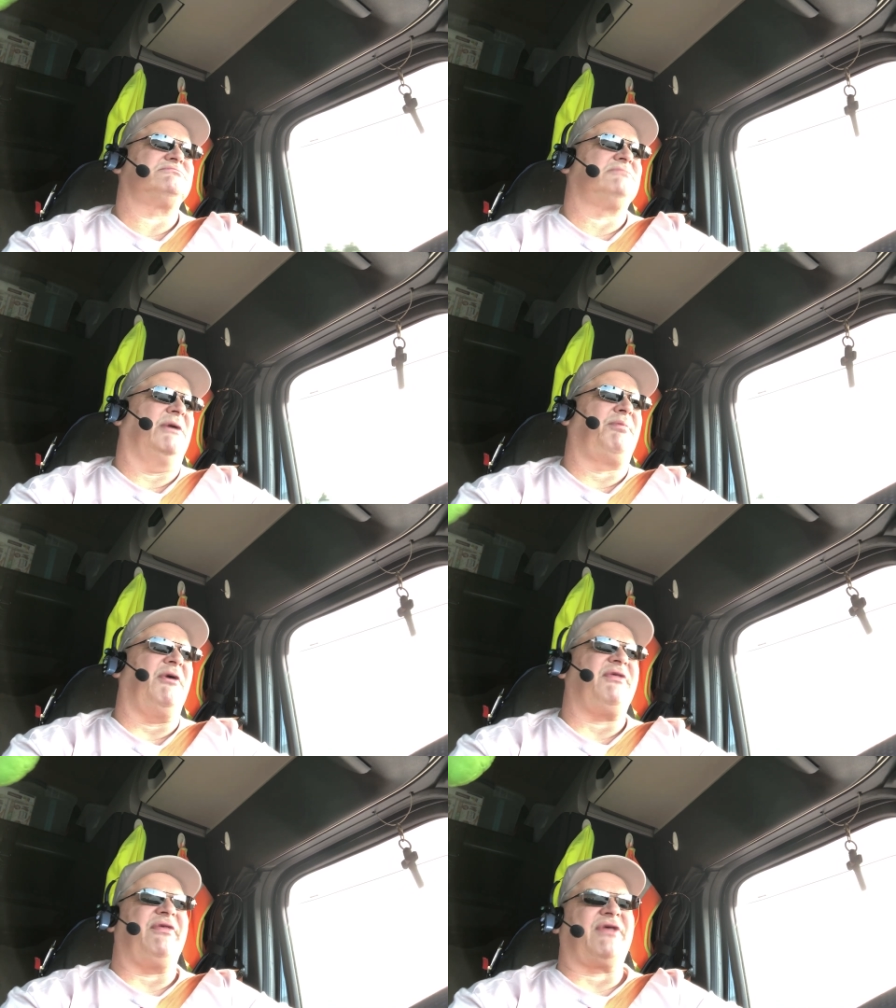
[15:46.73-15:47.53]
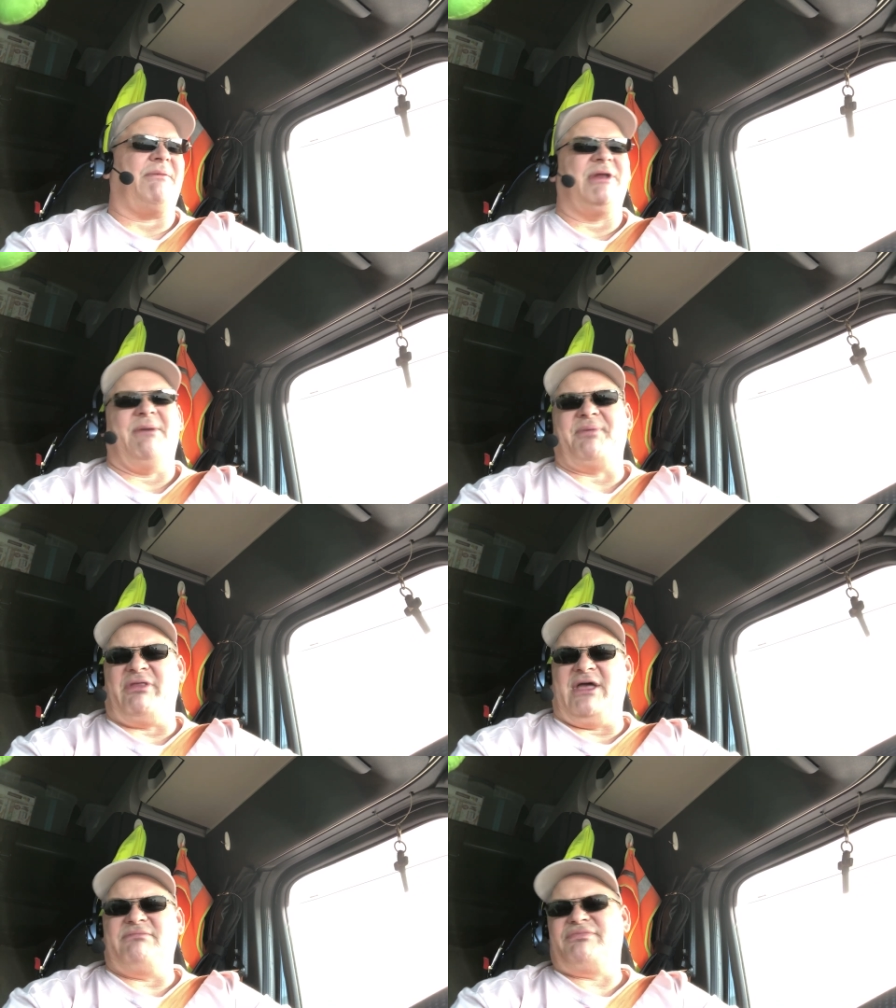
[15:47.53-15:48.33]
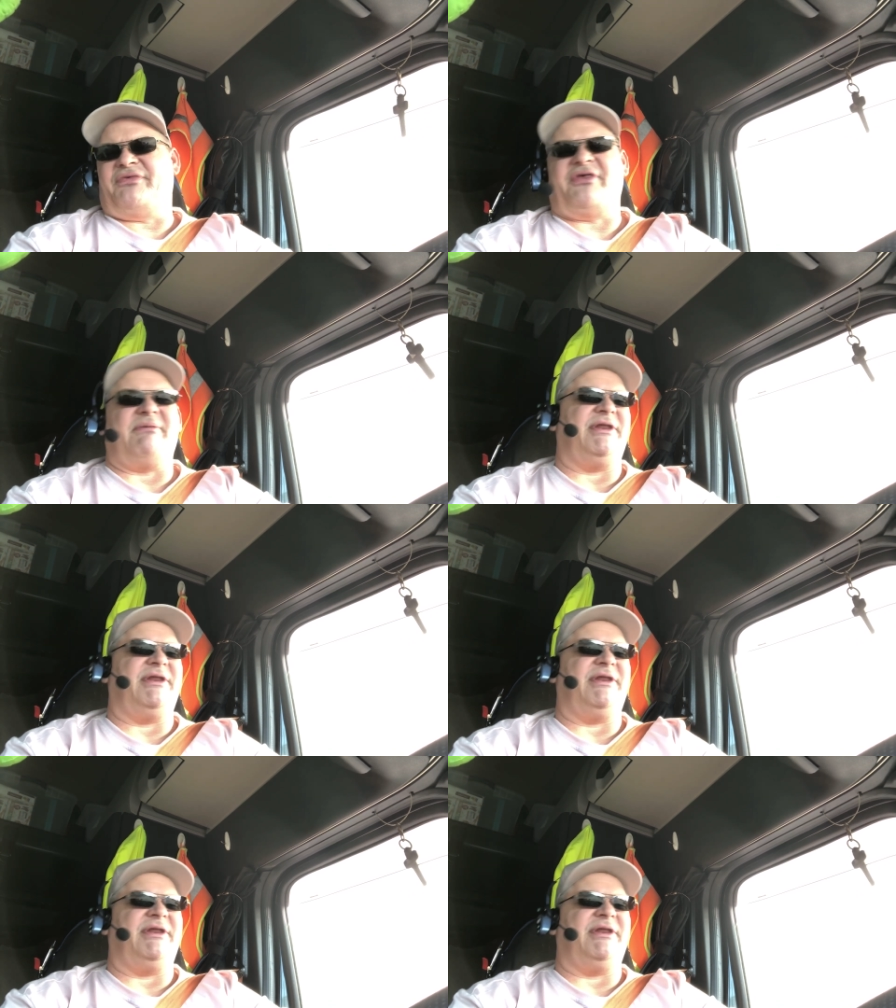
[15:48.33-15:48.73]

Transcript: my birthday's coming up in like seven